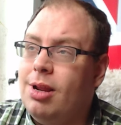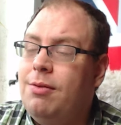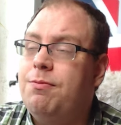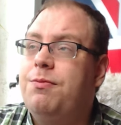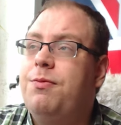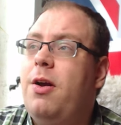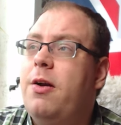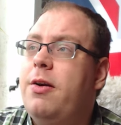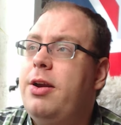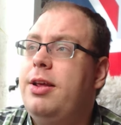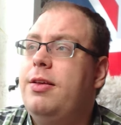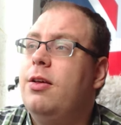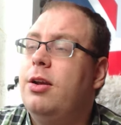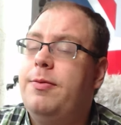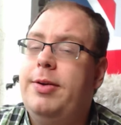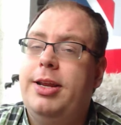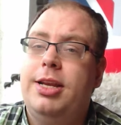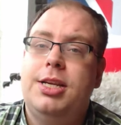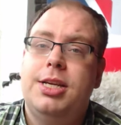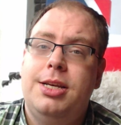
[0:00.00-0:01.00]
very sort
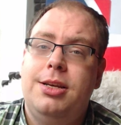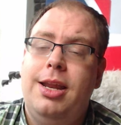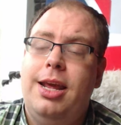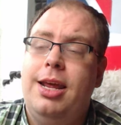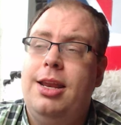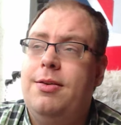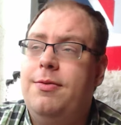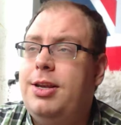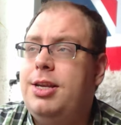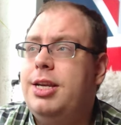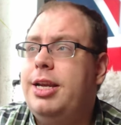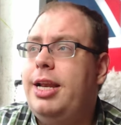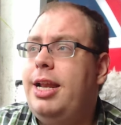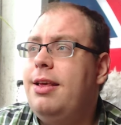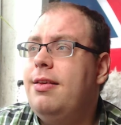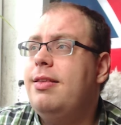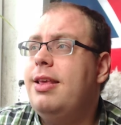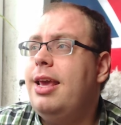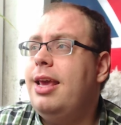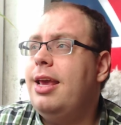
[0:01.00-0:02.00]
of
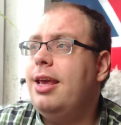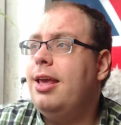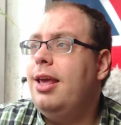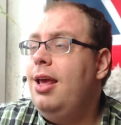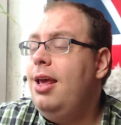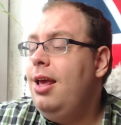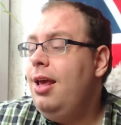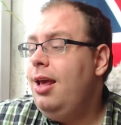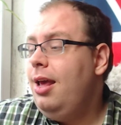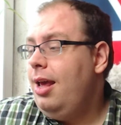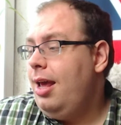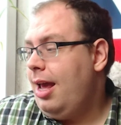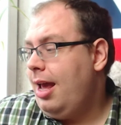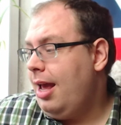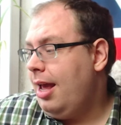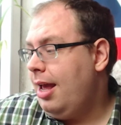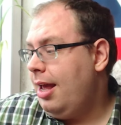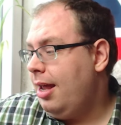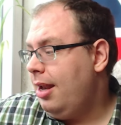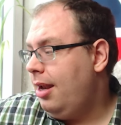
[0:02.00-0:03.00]
individualistic,
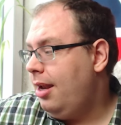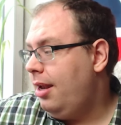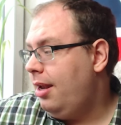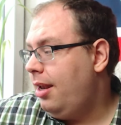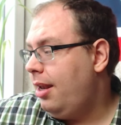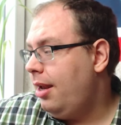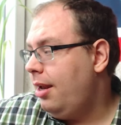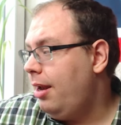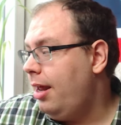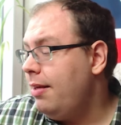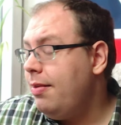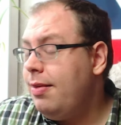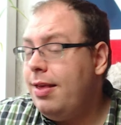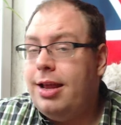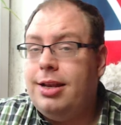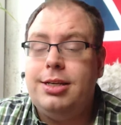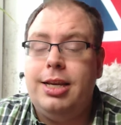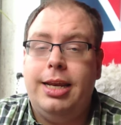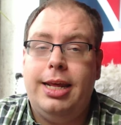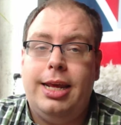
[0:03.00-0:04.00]
and
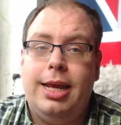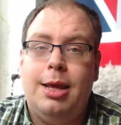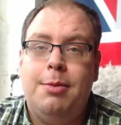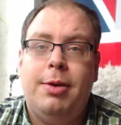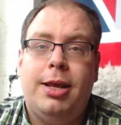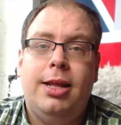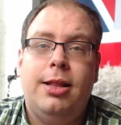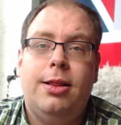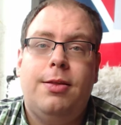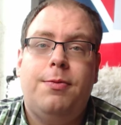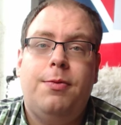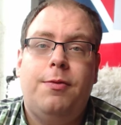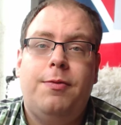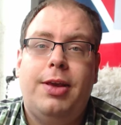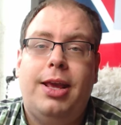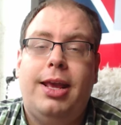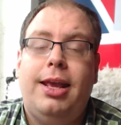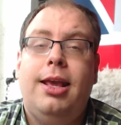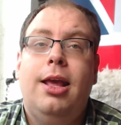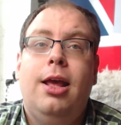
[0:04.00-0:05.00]
essentially it means that
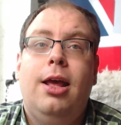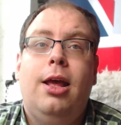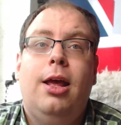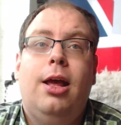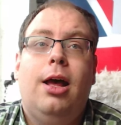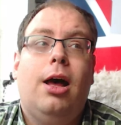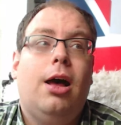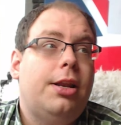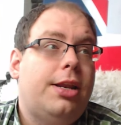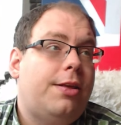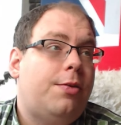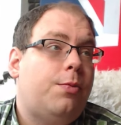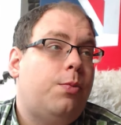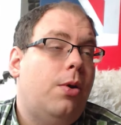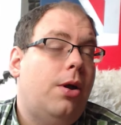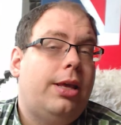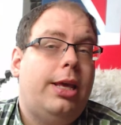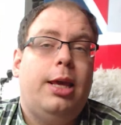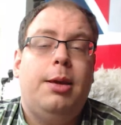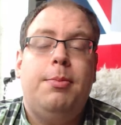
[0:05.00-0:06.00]
the hardest
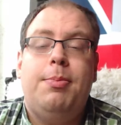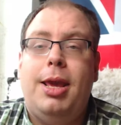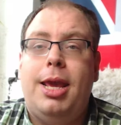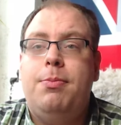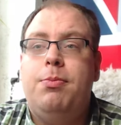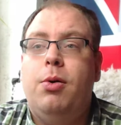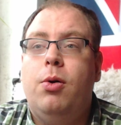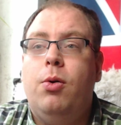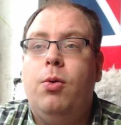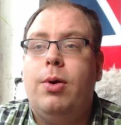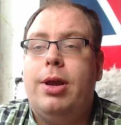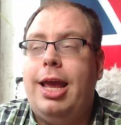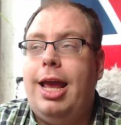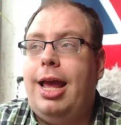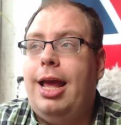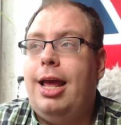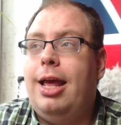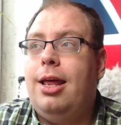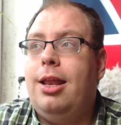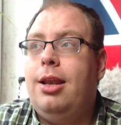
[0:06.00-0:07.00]
working people
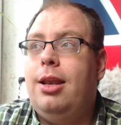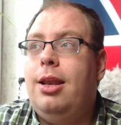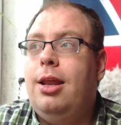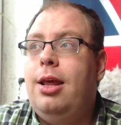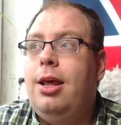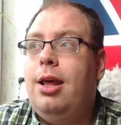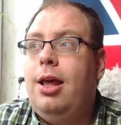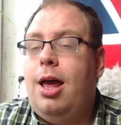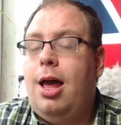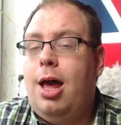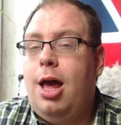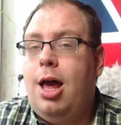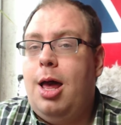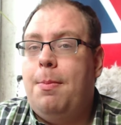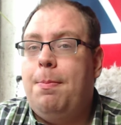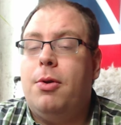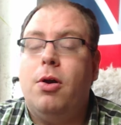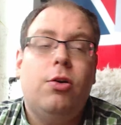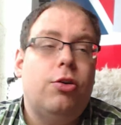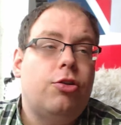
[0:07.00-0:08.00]
can
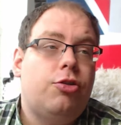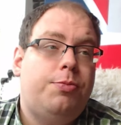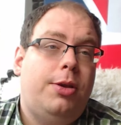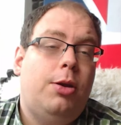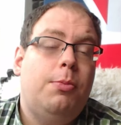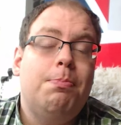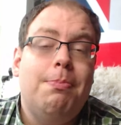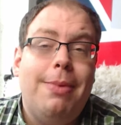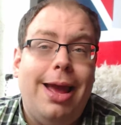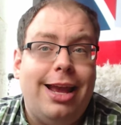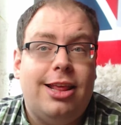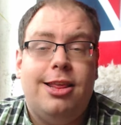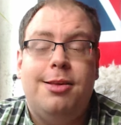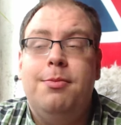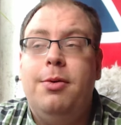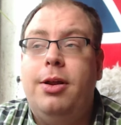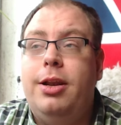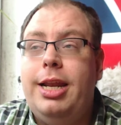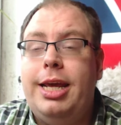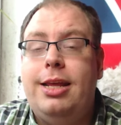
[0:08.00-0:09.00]
contribute
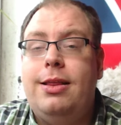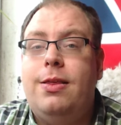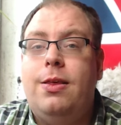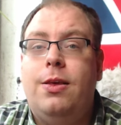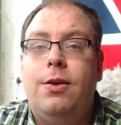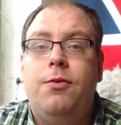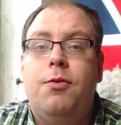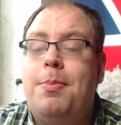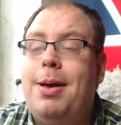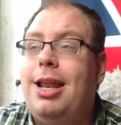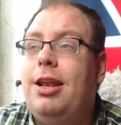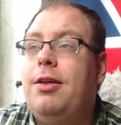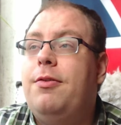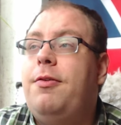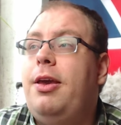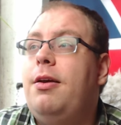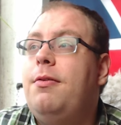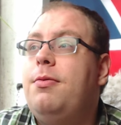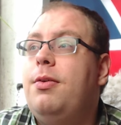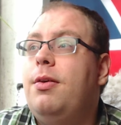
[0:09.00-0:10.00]
maximally to the
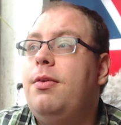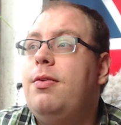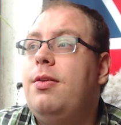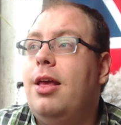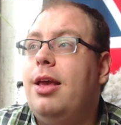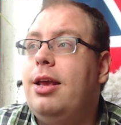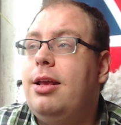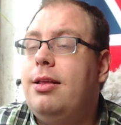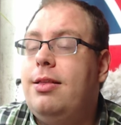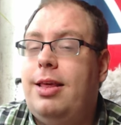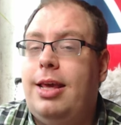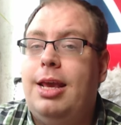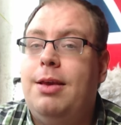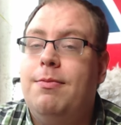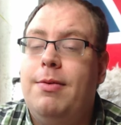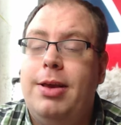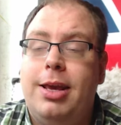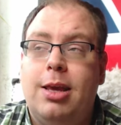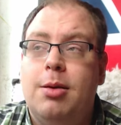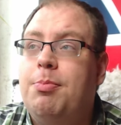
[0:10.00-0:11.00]
benefit of society,
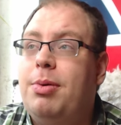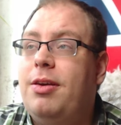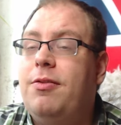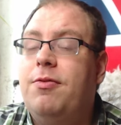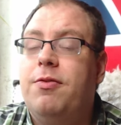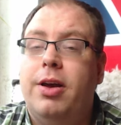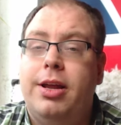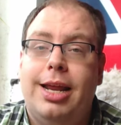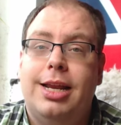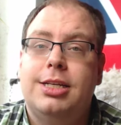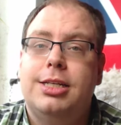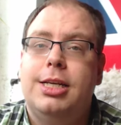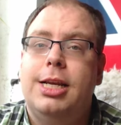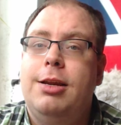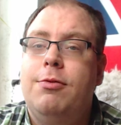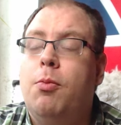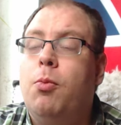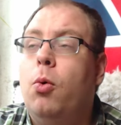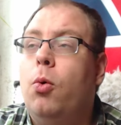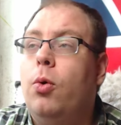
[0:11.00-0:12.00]
and they can be financially
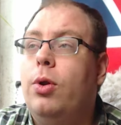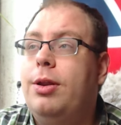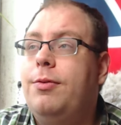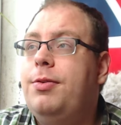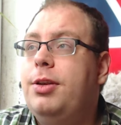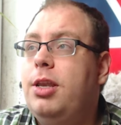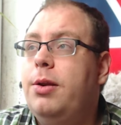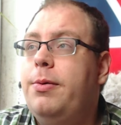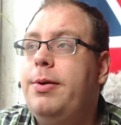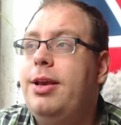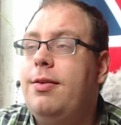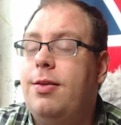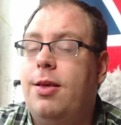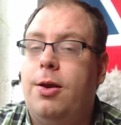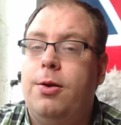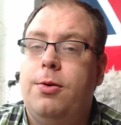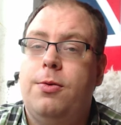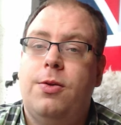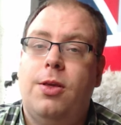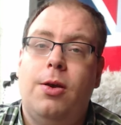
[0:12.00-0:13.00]
rewarded for doing
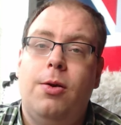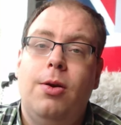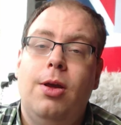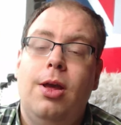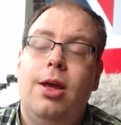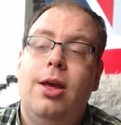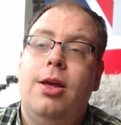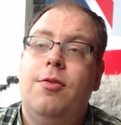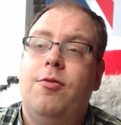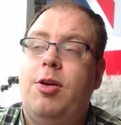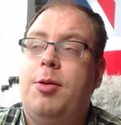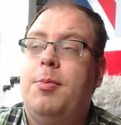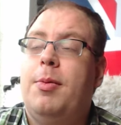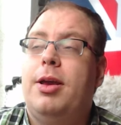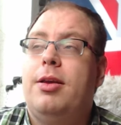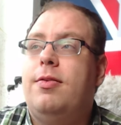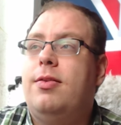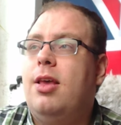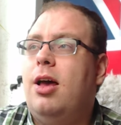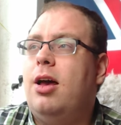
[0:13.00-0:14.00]
so. So they
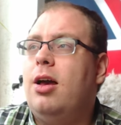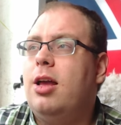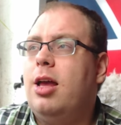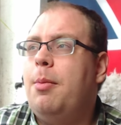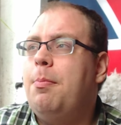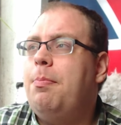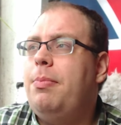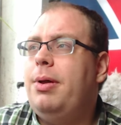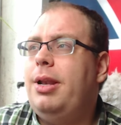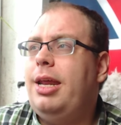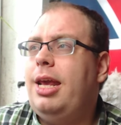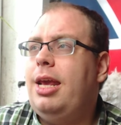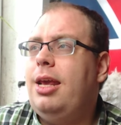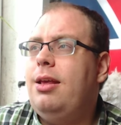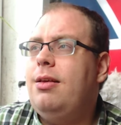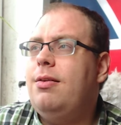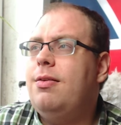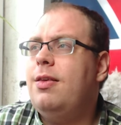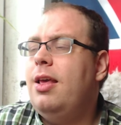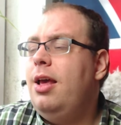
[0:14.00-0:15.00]
might start
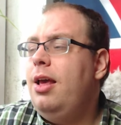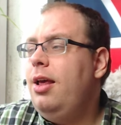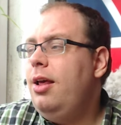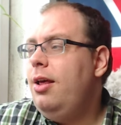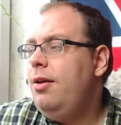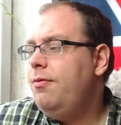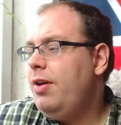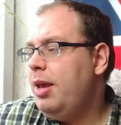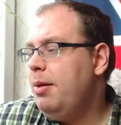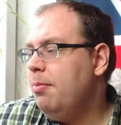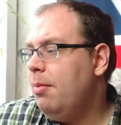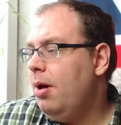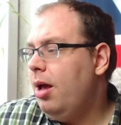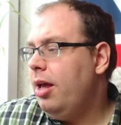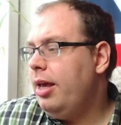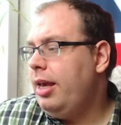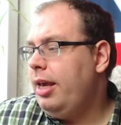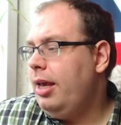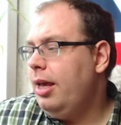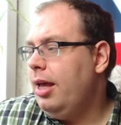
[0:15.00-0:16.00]
companies, they
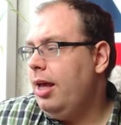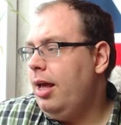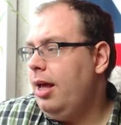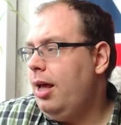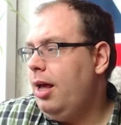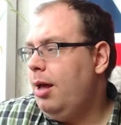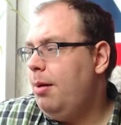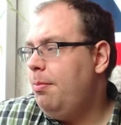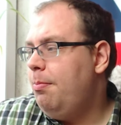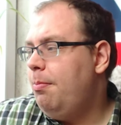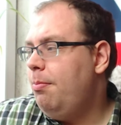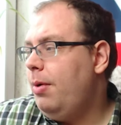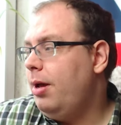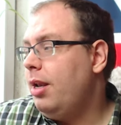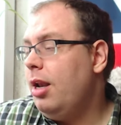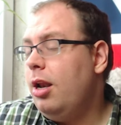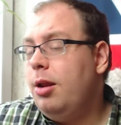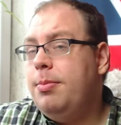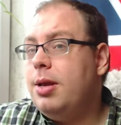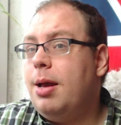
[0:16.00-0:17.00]
might
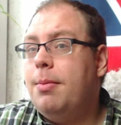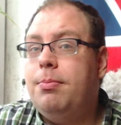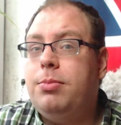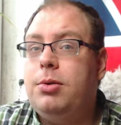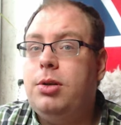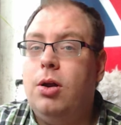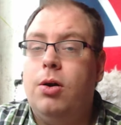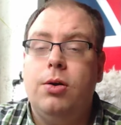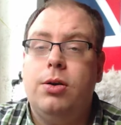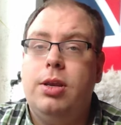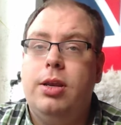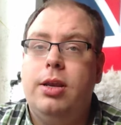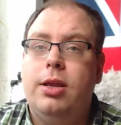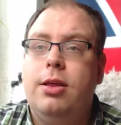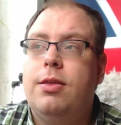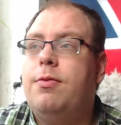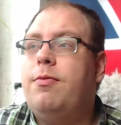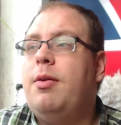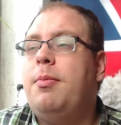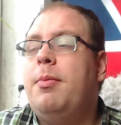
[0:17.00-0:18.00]
become
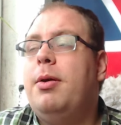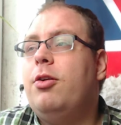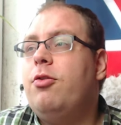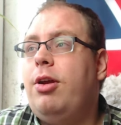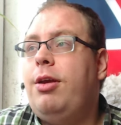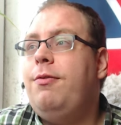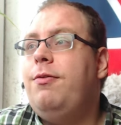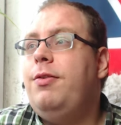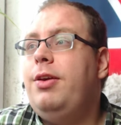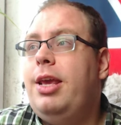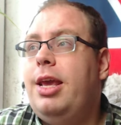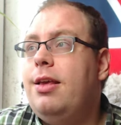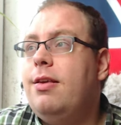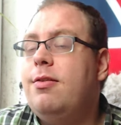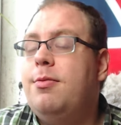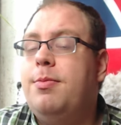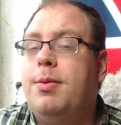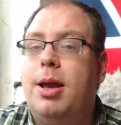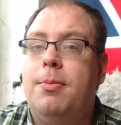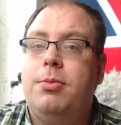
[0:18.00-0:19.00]
doctors, they might train for years
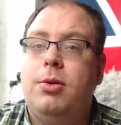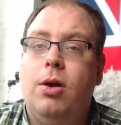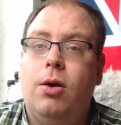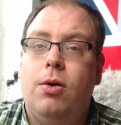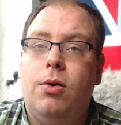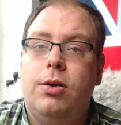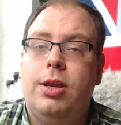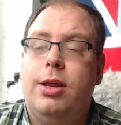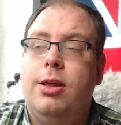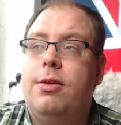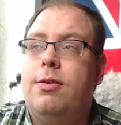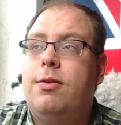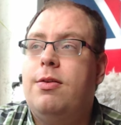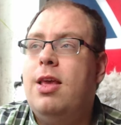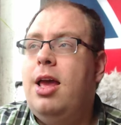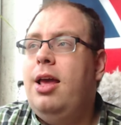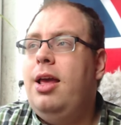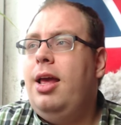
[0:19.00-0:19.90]
to become doctors.